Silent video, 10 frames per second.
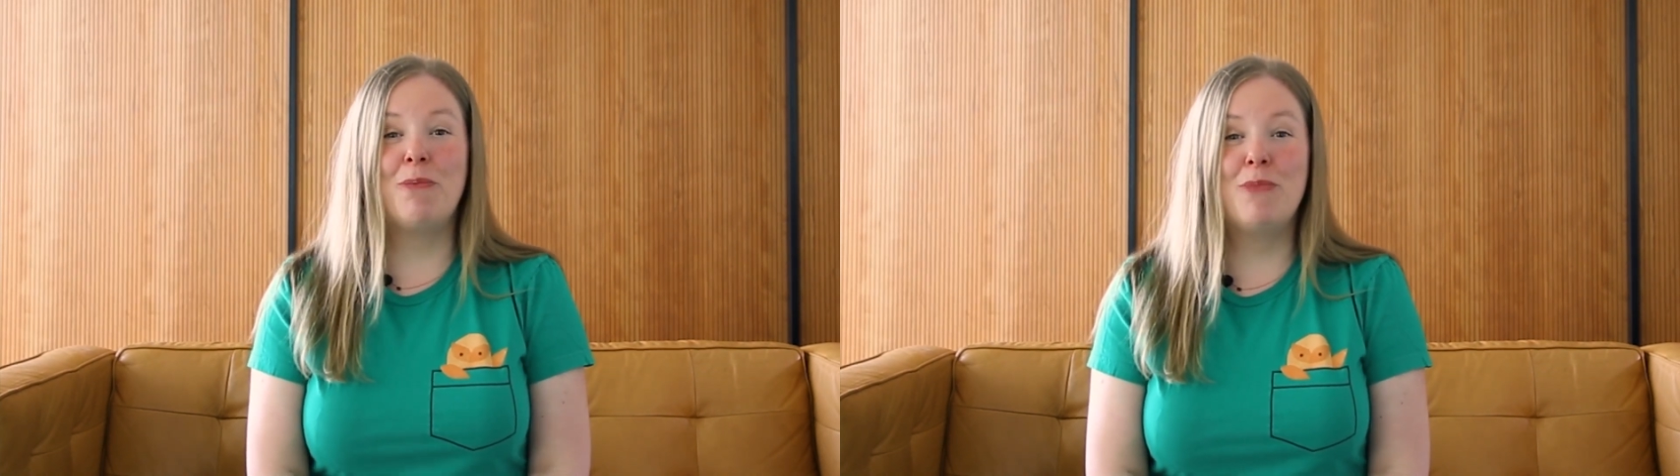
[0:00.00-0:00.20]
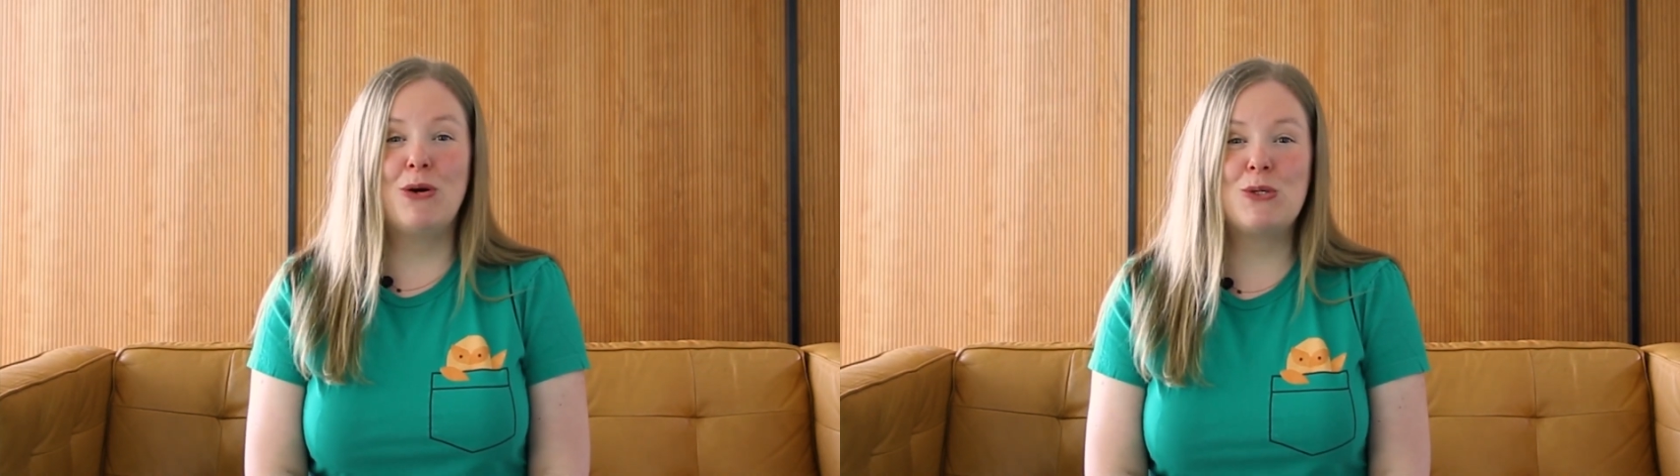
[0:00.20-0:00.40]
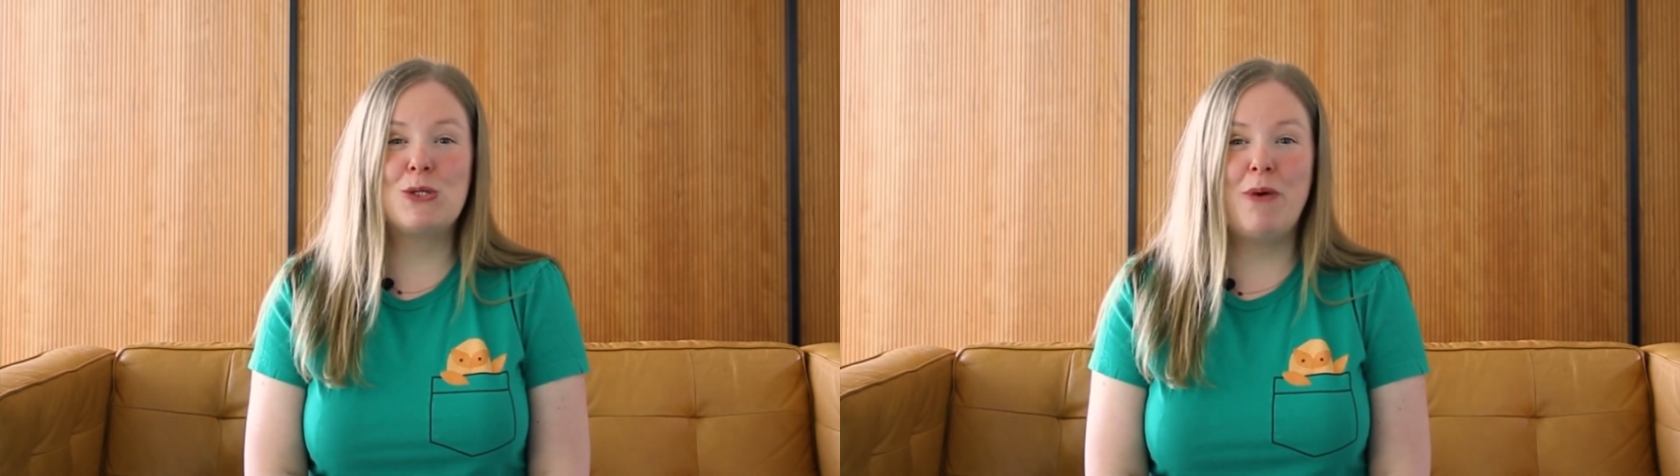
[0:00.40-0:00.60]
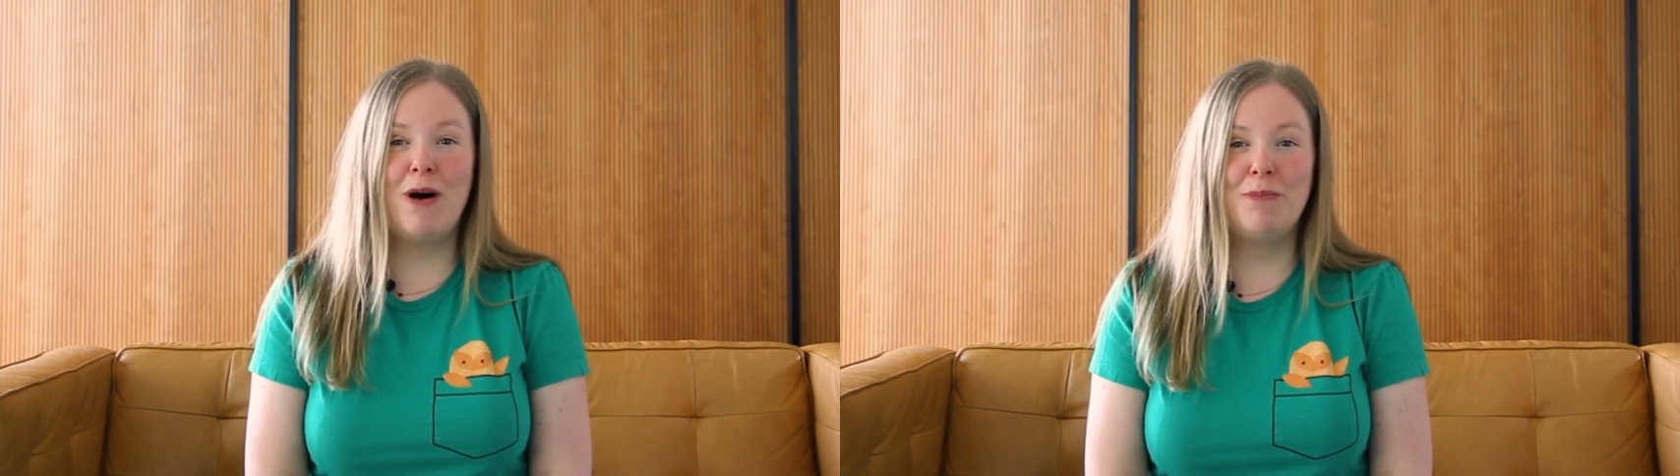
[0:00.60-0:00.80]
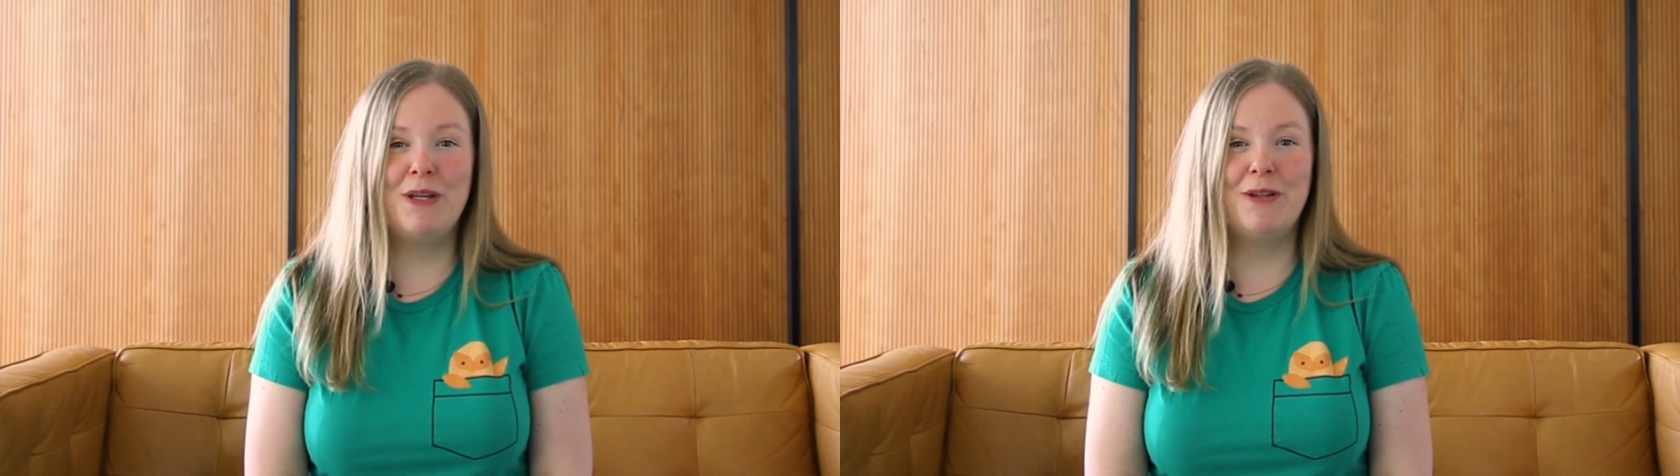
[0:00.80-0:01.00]
most
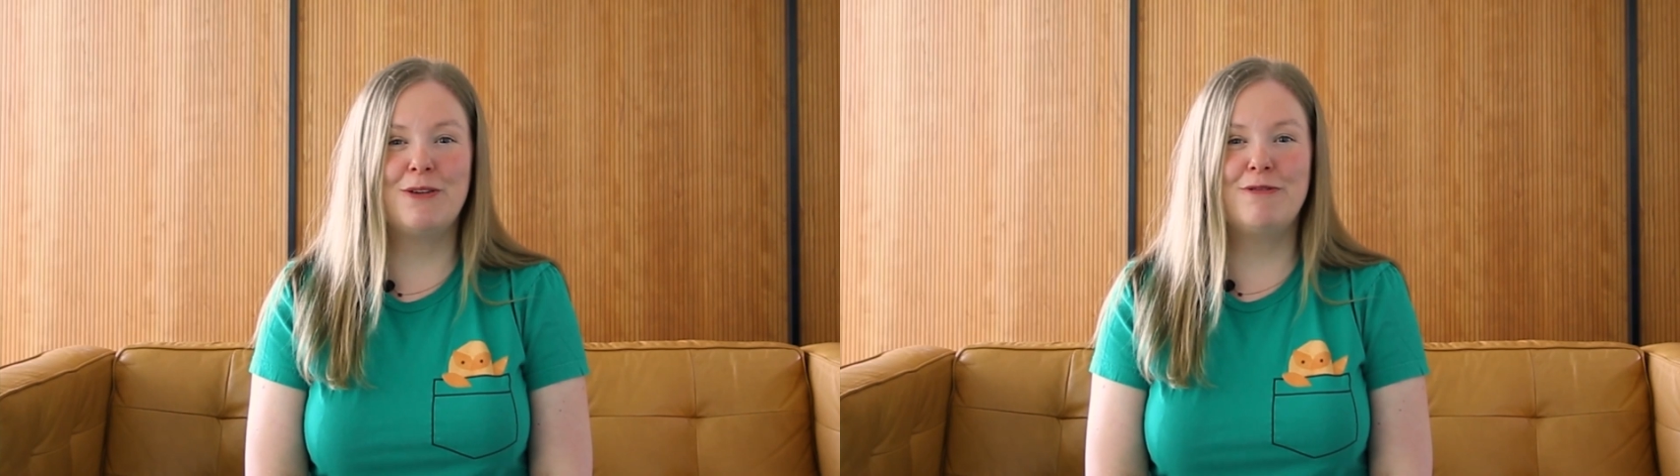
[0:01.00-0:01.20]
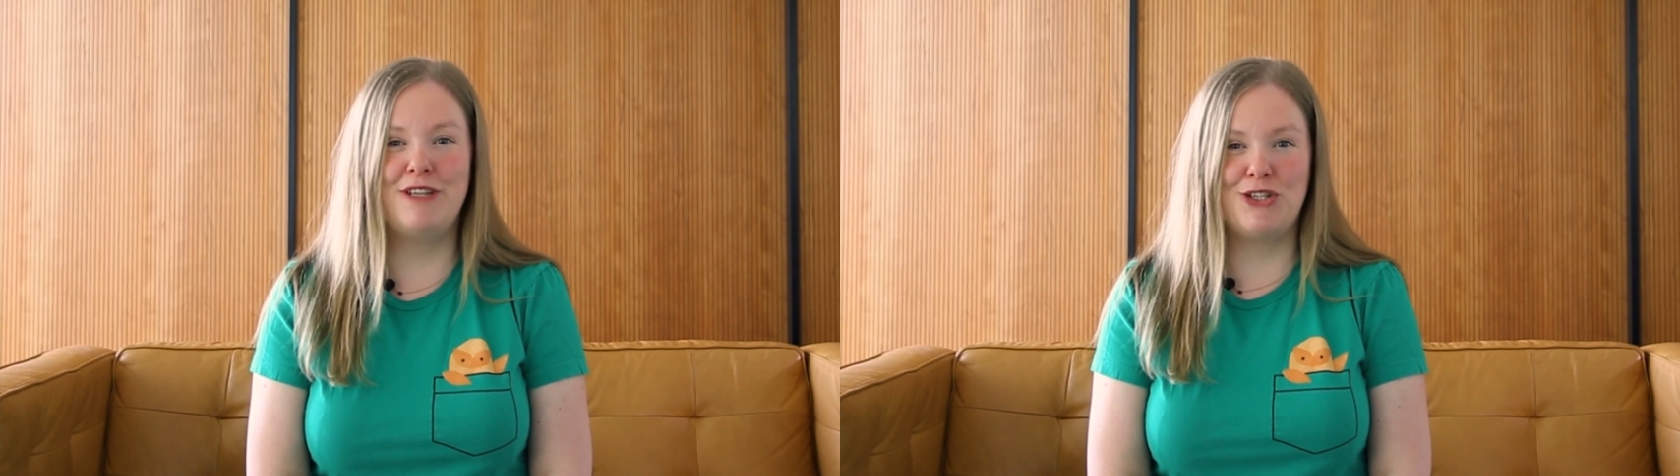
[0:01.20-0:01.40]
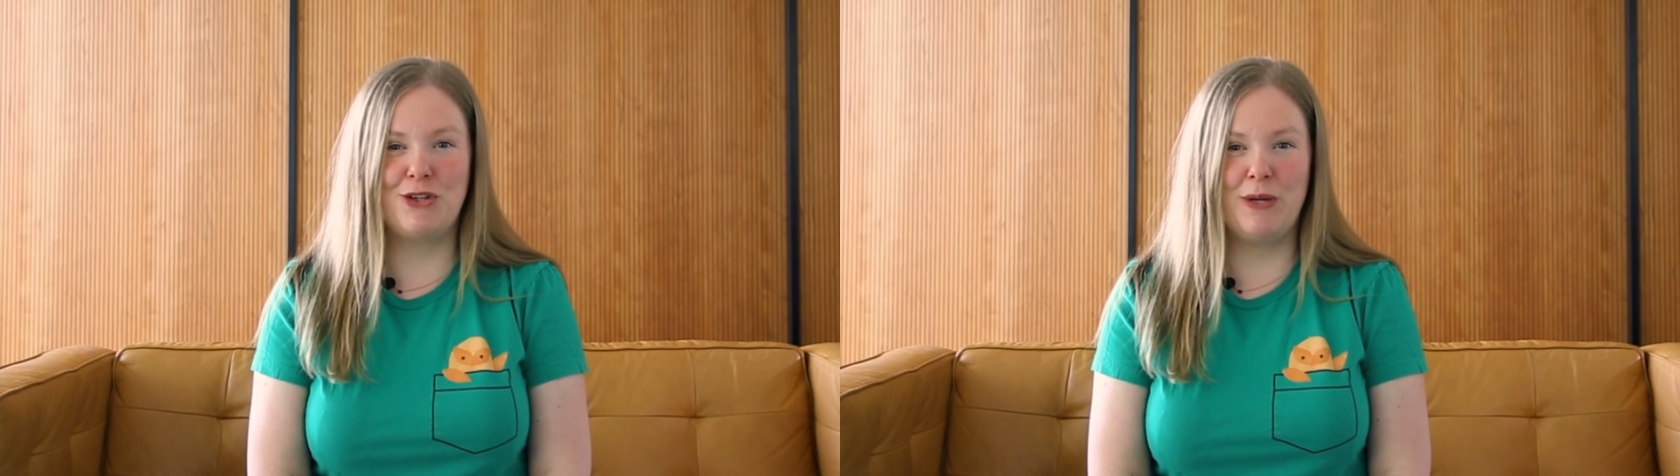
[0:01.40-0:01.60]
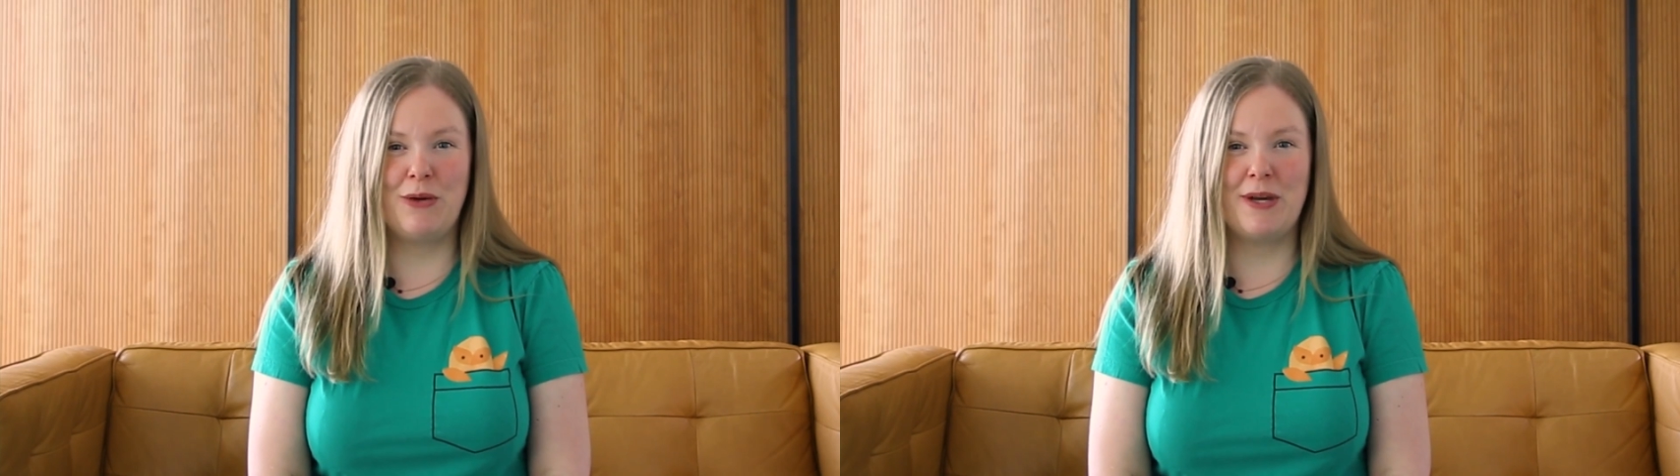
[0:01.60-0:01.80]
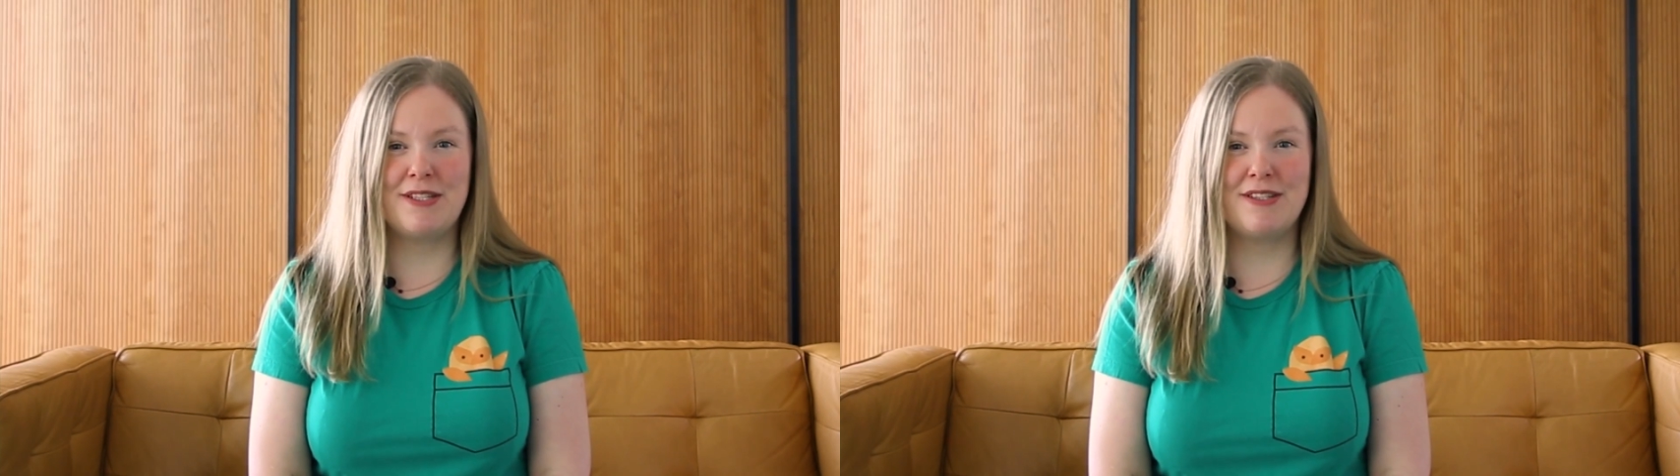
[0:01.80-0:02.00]
popular feature
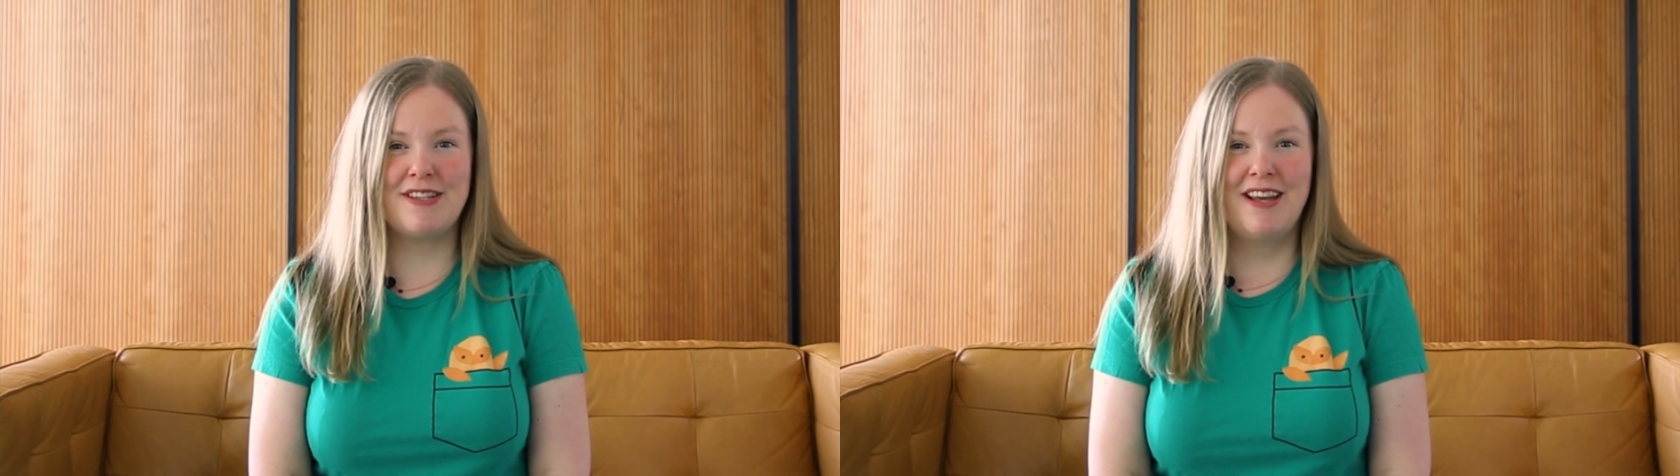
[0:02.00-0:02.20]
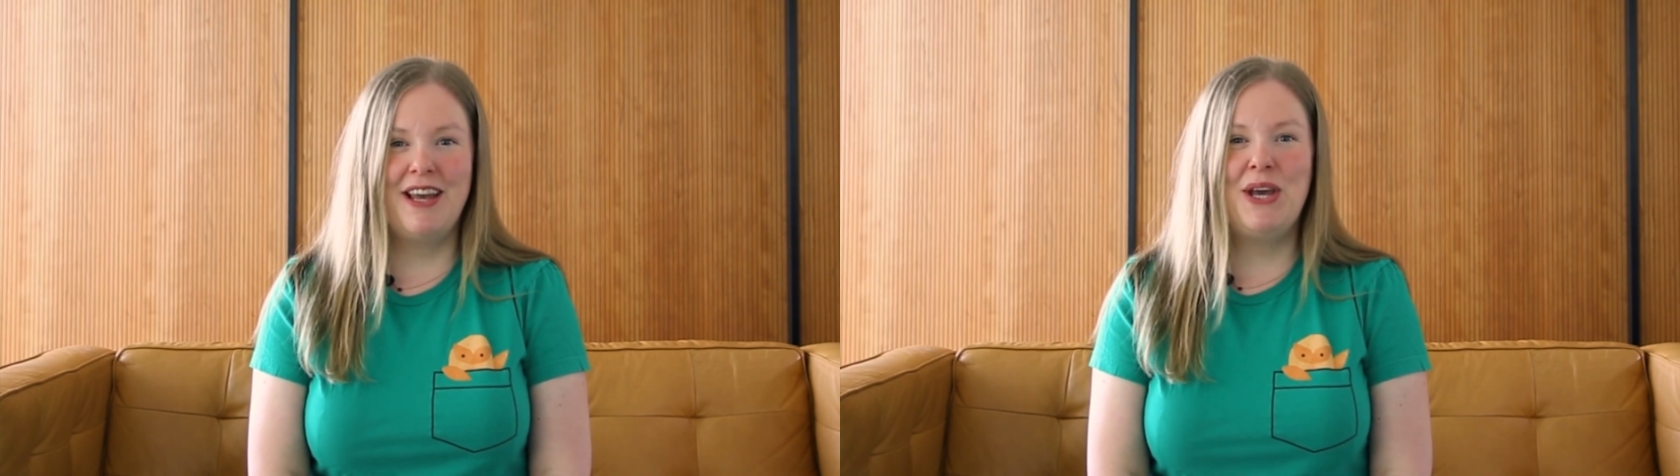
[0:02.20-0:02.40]
requests.